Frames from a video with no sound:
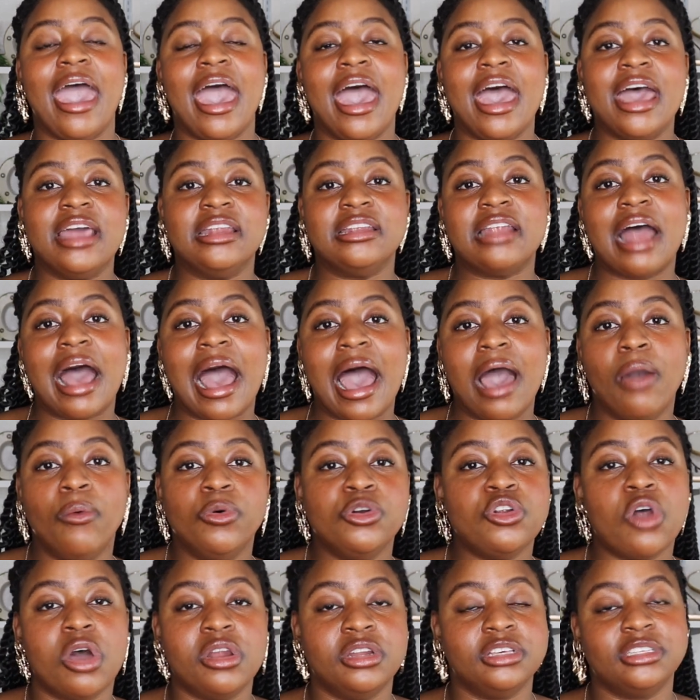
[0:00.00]
And
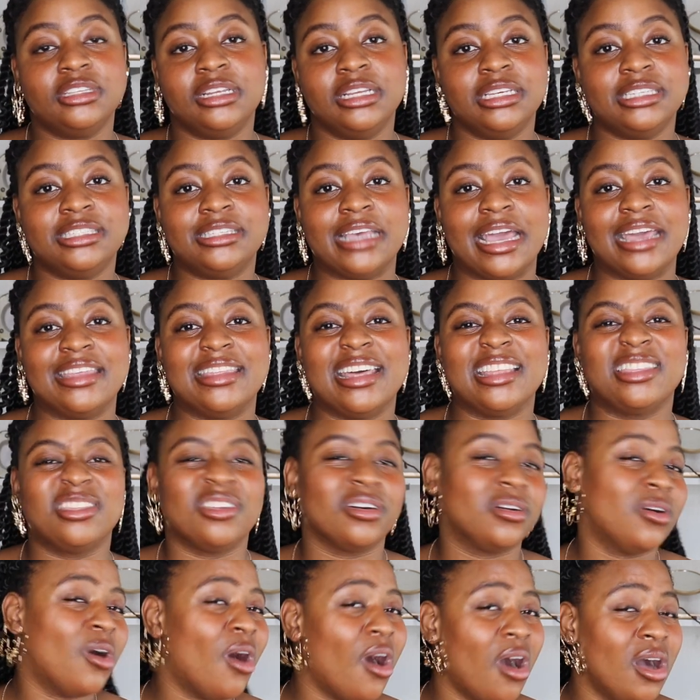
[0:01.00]
I would honestly say
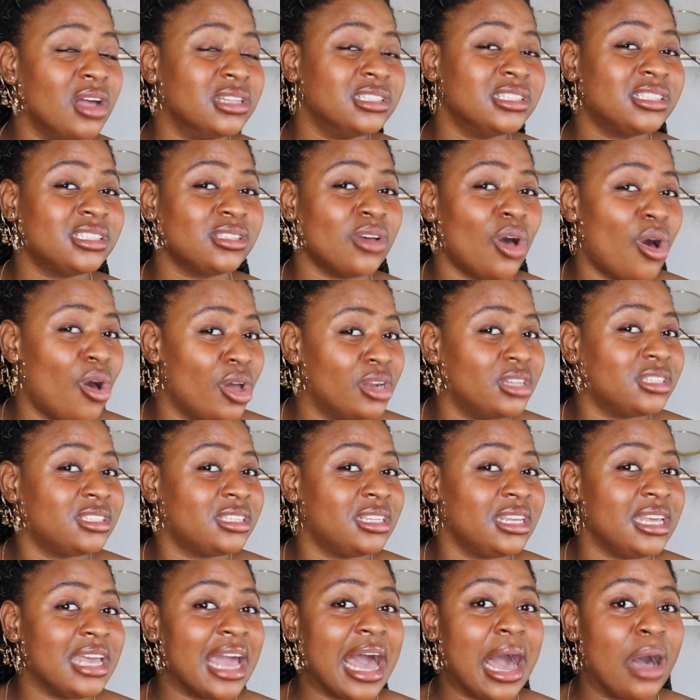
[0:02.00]
that the cons
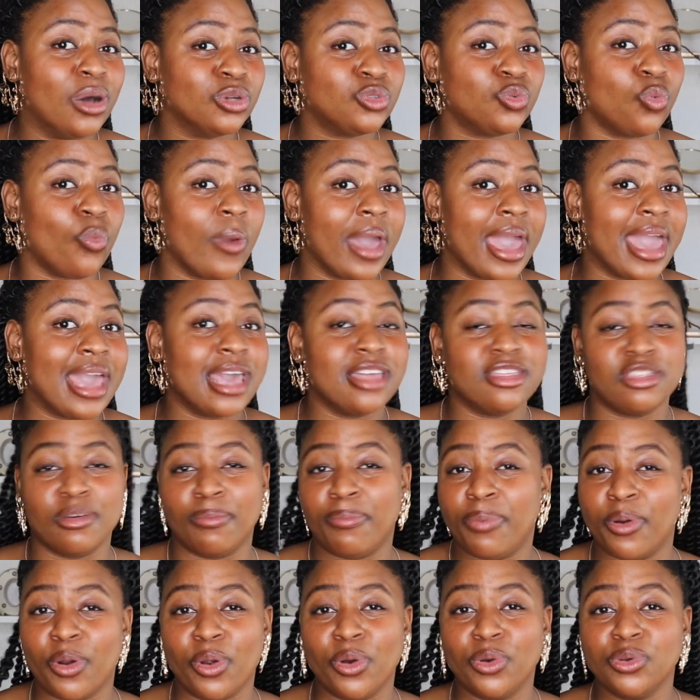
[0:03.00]
honestly outweigh
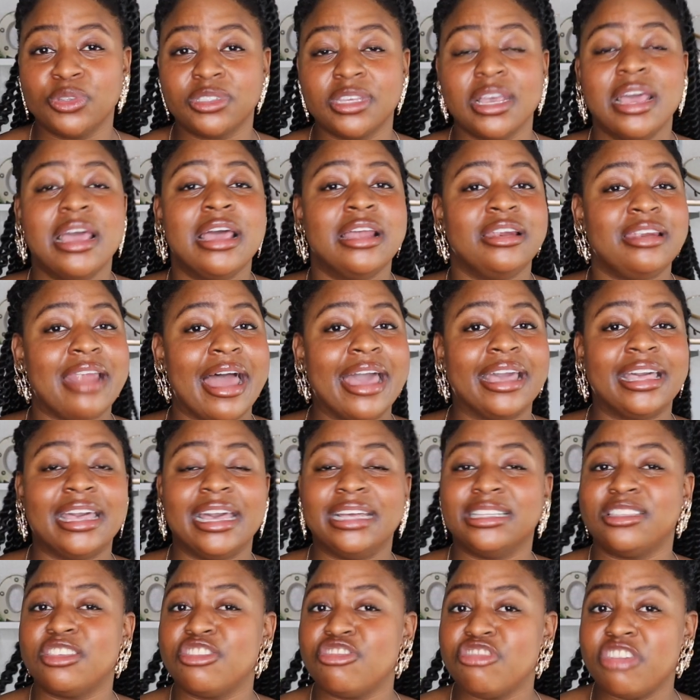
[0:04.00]
the pros.
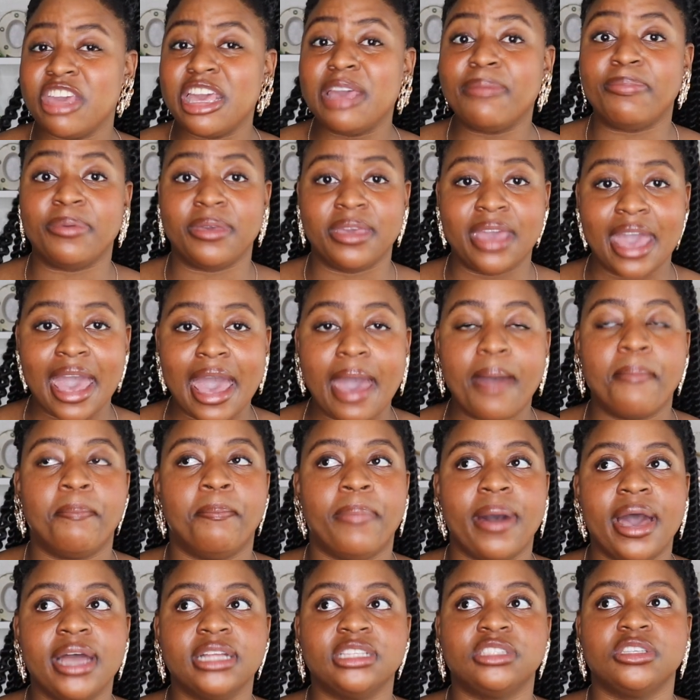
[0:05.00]
Like it's cheap,
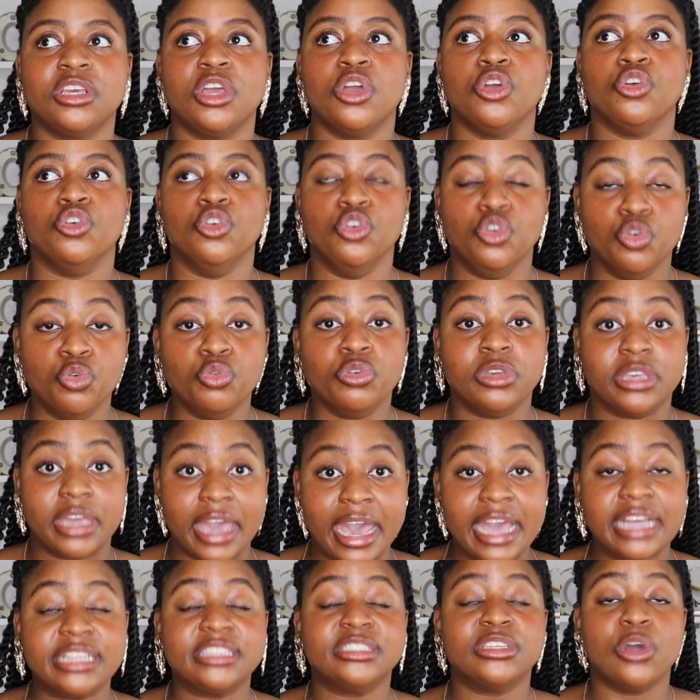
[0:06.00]
yeah, but you
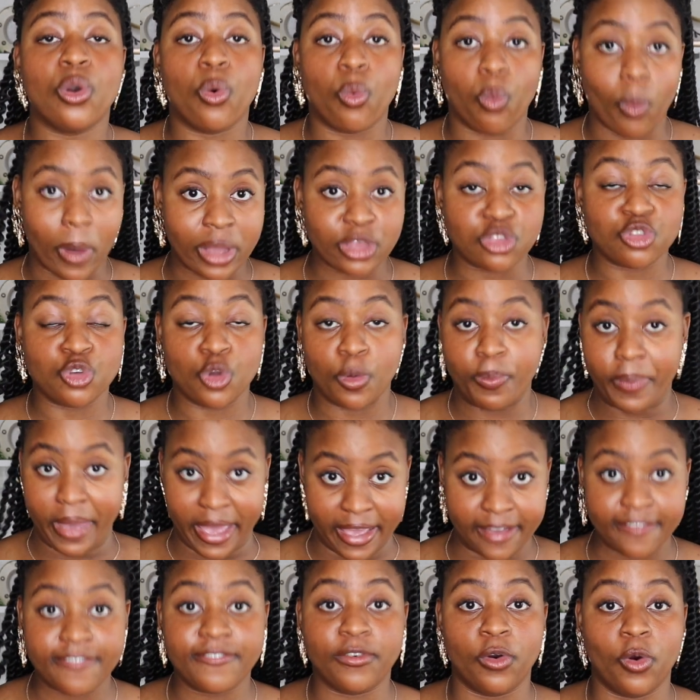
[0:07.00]
get what you
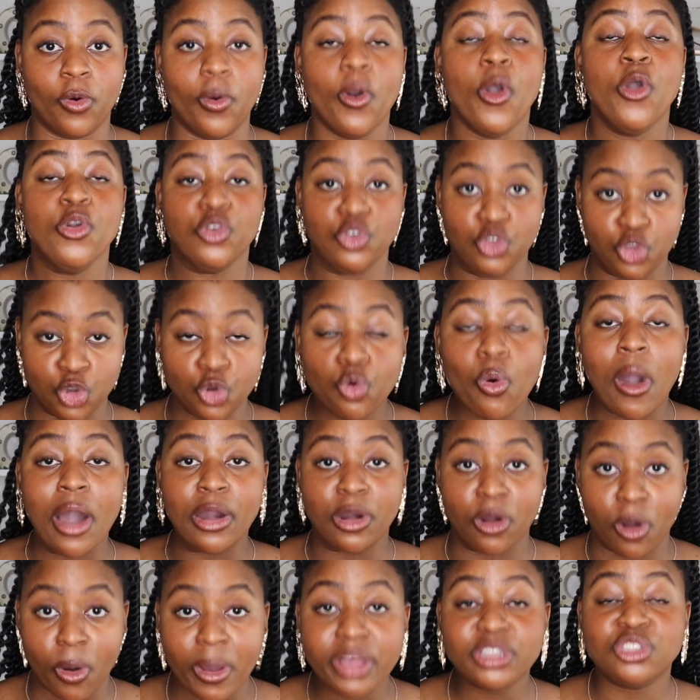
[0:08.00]
pay for. You
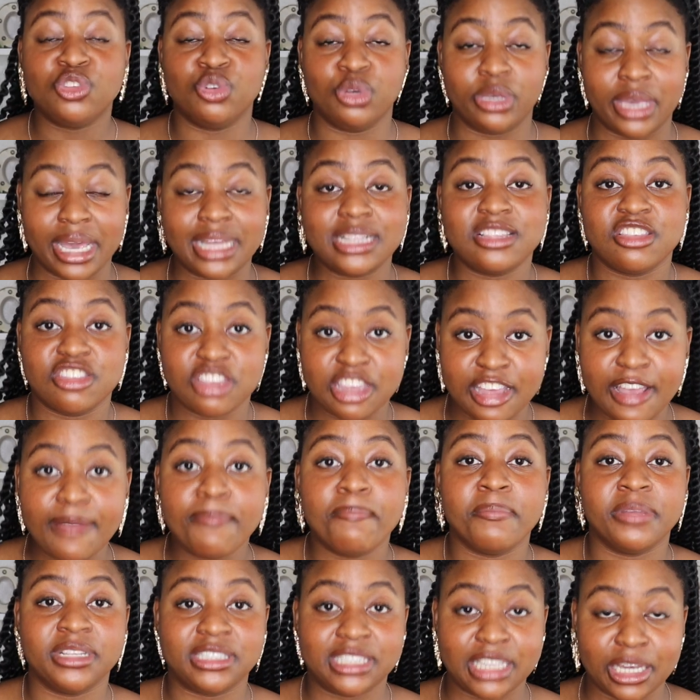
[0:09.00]
are going to get
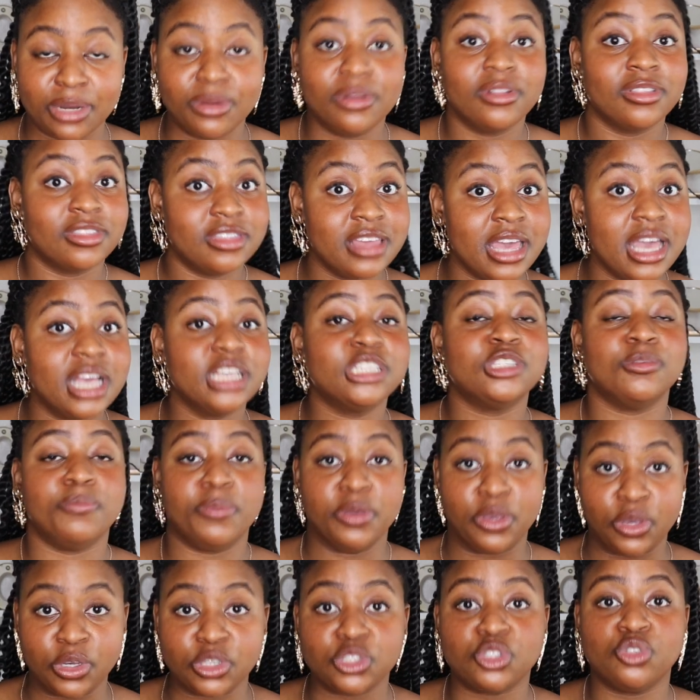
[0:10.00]
cheap material things
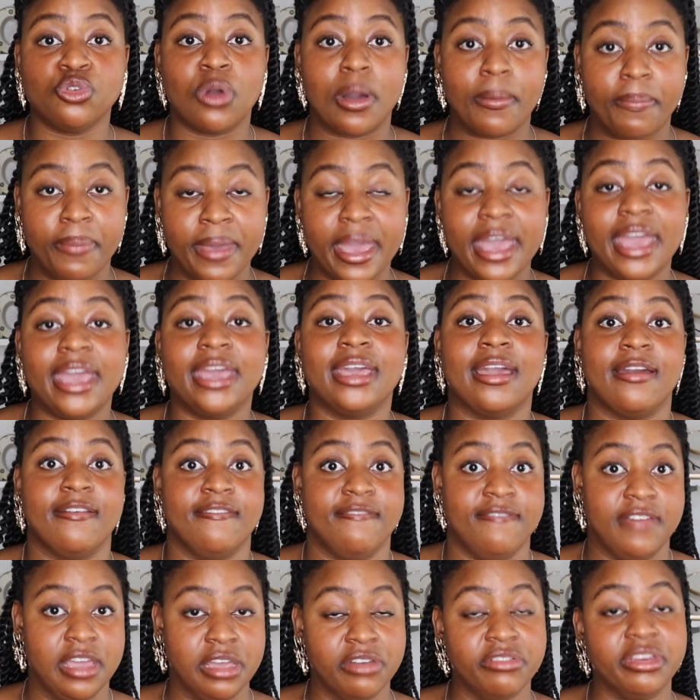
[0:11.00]
because you are
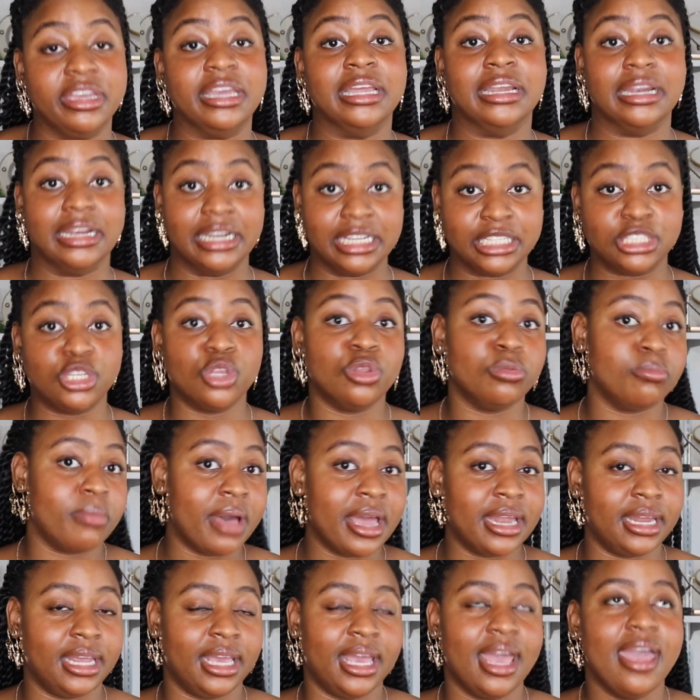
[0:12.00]
paying very little
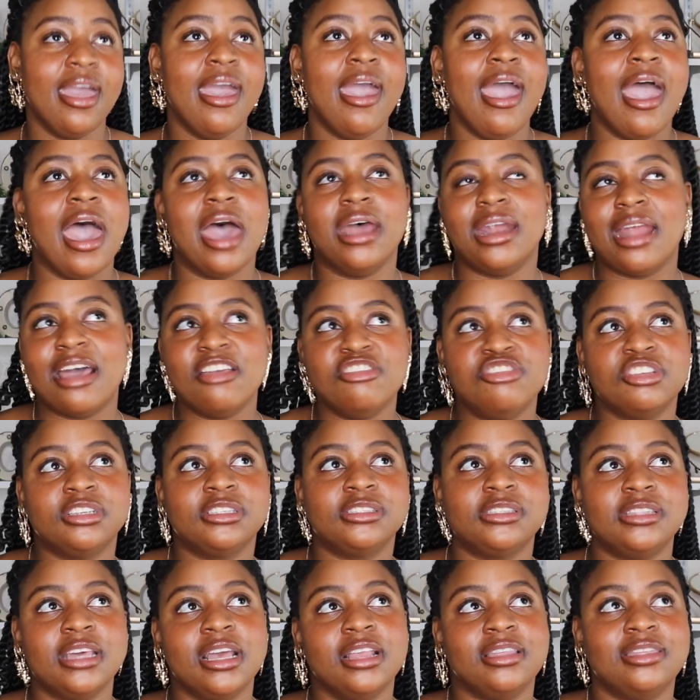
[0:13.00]
money. And I
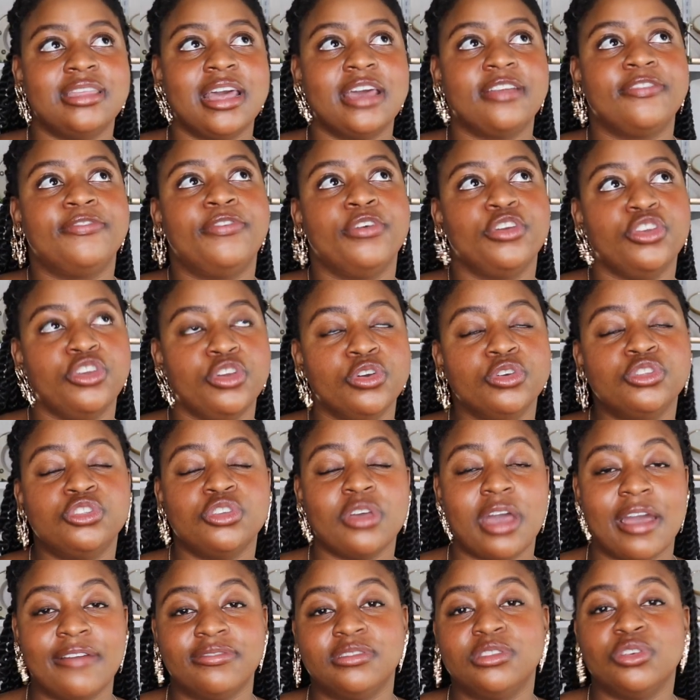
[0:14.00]
just think that for you
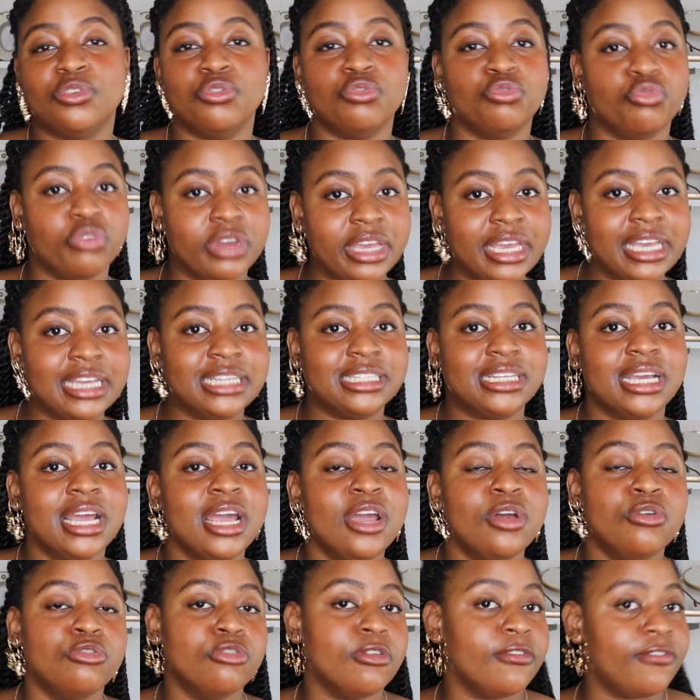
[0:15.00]
to have to read
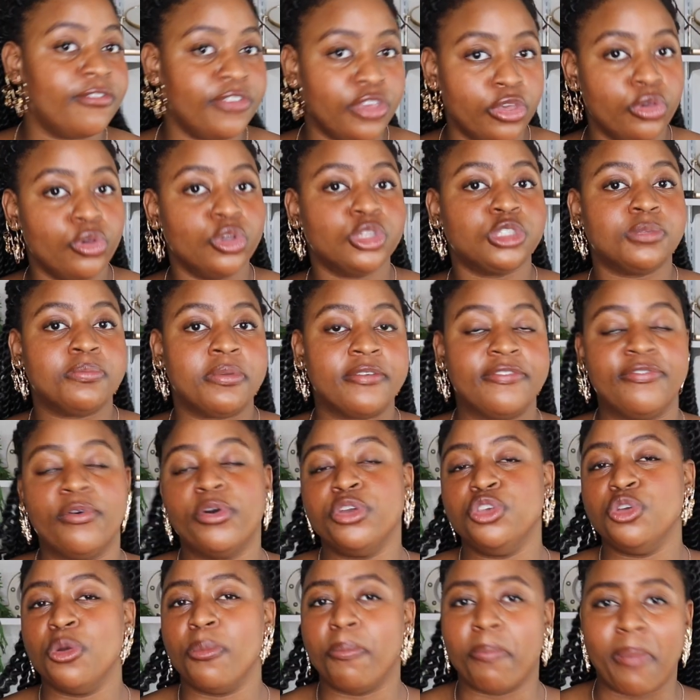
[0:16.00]
reviews
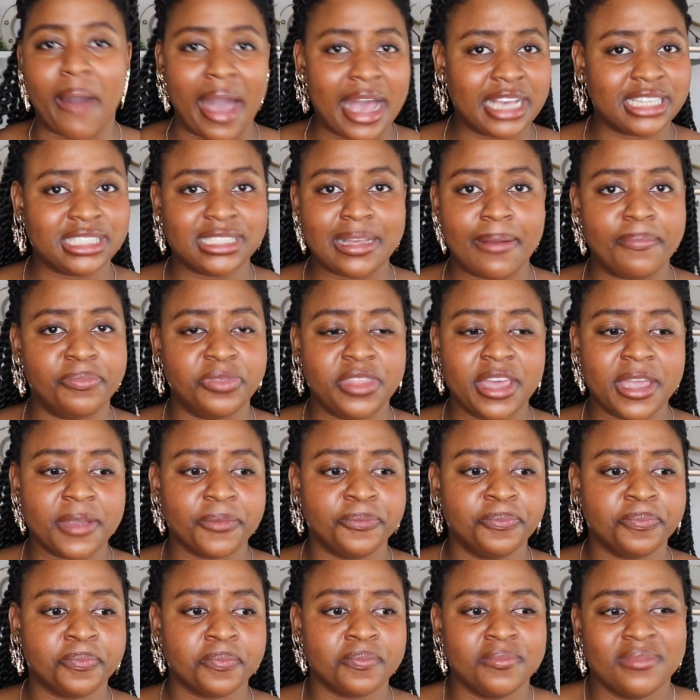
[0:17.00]
before you buy
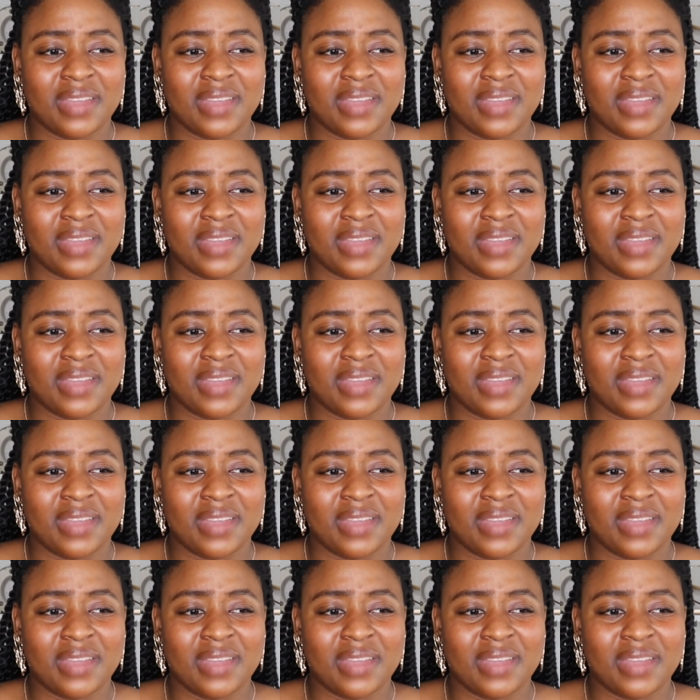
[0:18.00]
something,